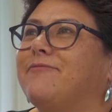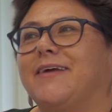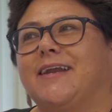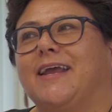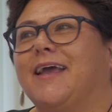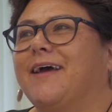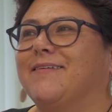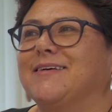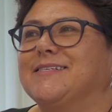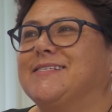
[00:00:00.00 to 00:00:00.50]

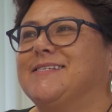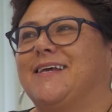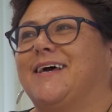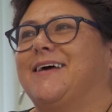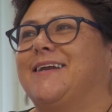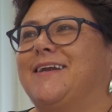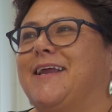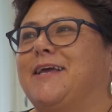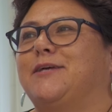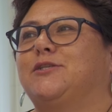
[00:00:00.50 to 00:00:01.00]
funny how it
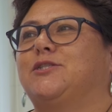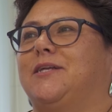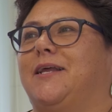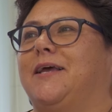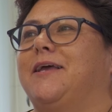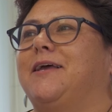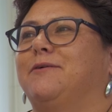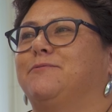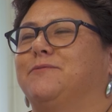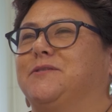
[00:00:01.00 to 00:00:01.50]
started
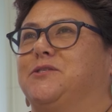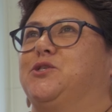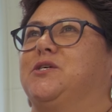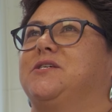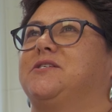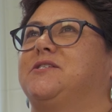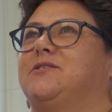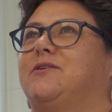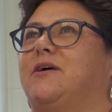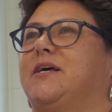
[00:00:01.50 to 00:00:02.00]
actually. It was
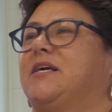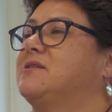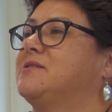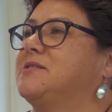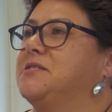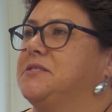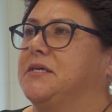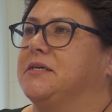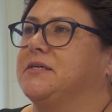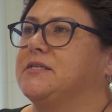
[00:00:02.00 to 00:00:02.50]
just like a
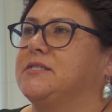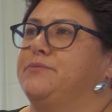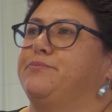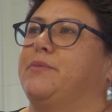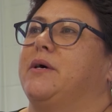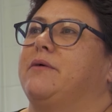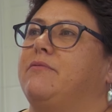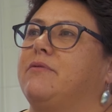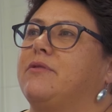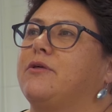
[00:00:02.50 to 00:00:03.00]

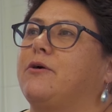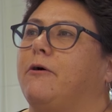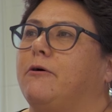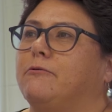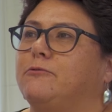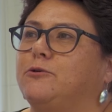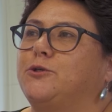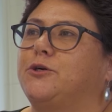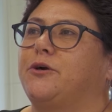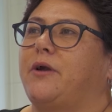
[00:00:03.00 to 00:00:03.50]
6-month
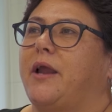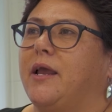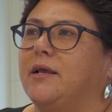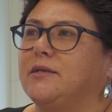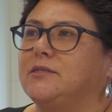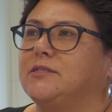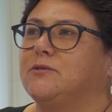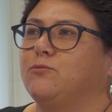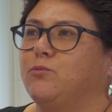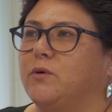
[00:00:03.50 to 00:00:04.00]

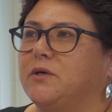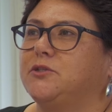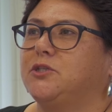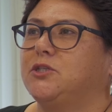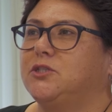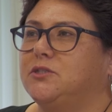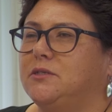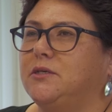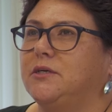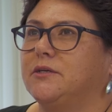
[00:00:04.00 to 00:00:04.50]
contract,
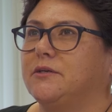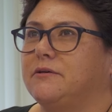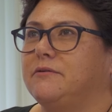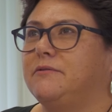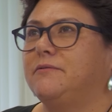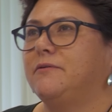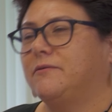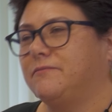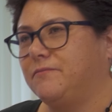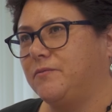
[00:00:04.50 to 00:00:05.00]
which, you know,
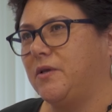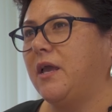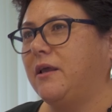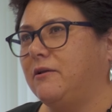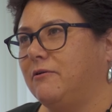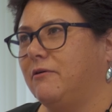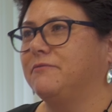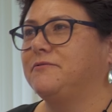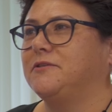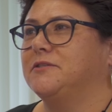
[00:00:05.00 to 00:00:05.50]

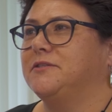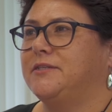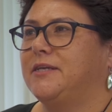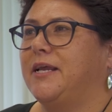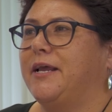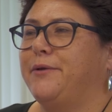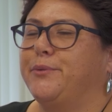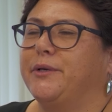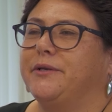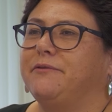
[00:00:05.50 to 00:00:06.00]
can often
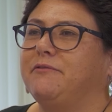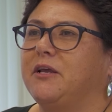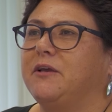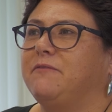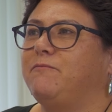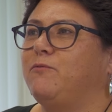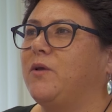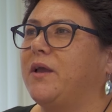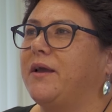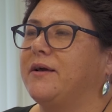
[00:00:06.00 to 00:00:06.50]
happen
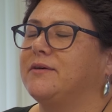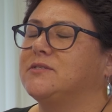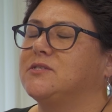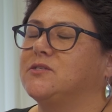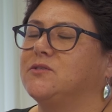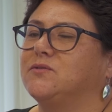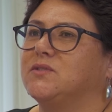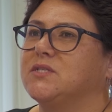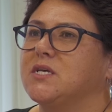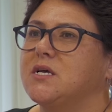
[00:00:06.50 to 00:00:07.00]
in
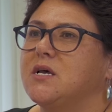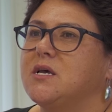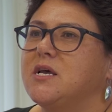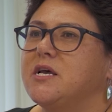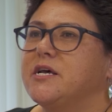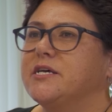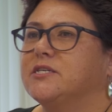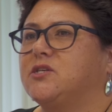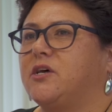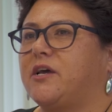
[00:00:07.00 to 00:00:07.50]
councils.
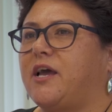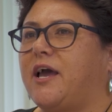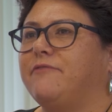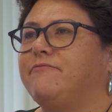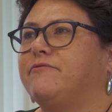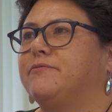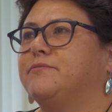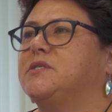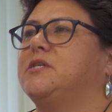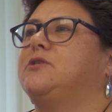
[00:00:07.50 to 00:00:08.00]
So I came
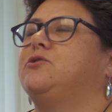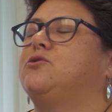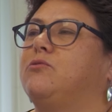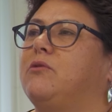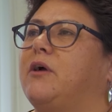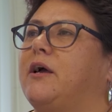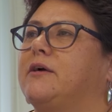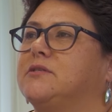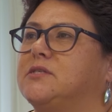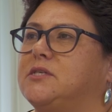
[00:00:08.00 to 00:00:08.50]
from
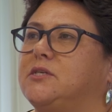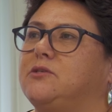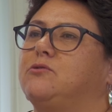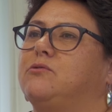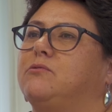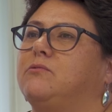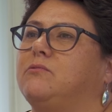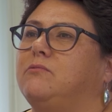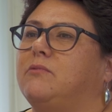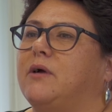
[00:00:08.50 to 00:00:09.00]
a
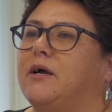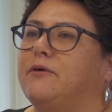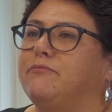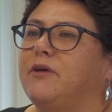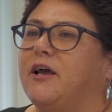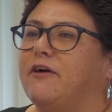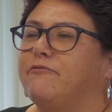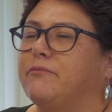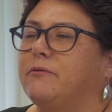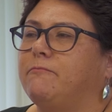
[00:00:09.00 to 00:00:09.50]
central
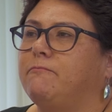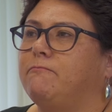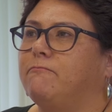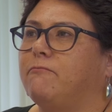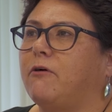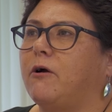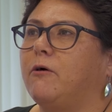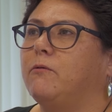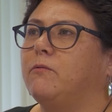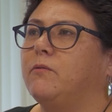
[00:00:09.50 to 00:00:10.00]
government
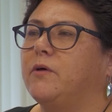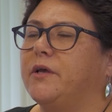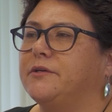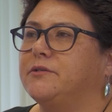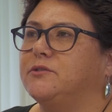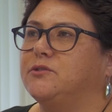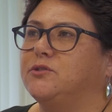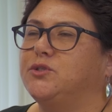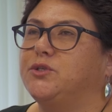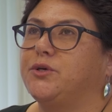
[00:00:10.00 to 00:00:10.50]
role
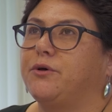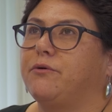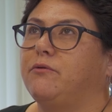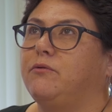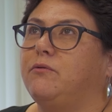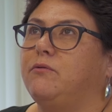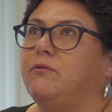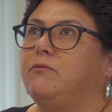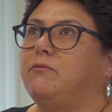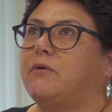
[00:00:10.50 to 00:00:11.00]

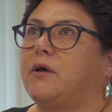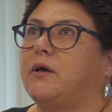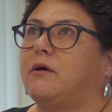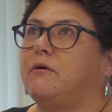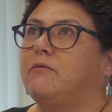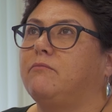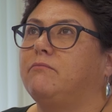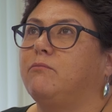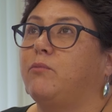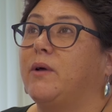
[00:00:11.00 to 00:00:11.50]
into
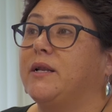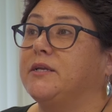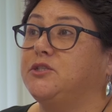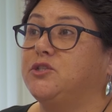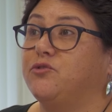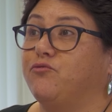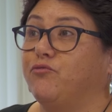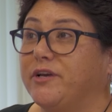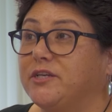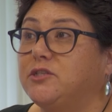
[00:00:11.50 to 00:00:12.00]

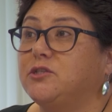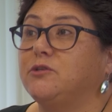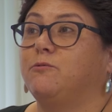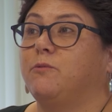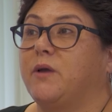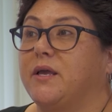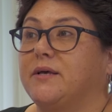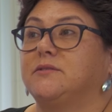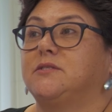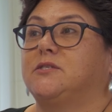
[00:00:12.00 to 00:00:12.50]
Wellington
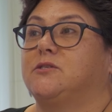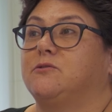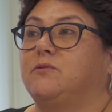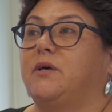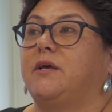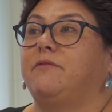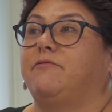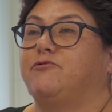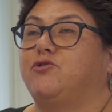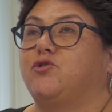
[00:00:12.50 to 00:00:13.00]
Regional Council
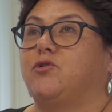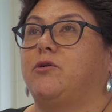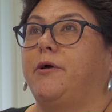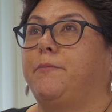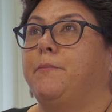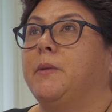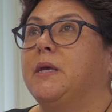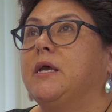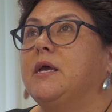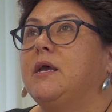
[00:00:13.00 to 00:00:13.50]
at the time.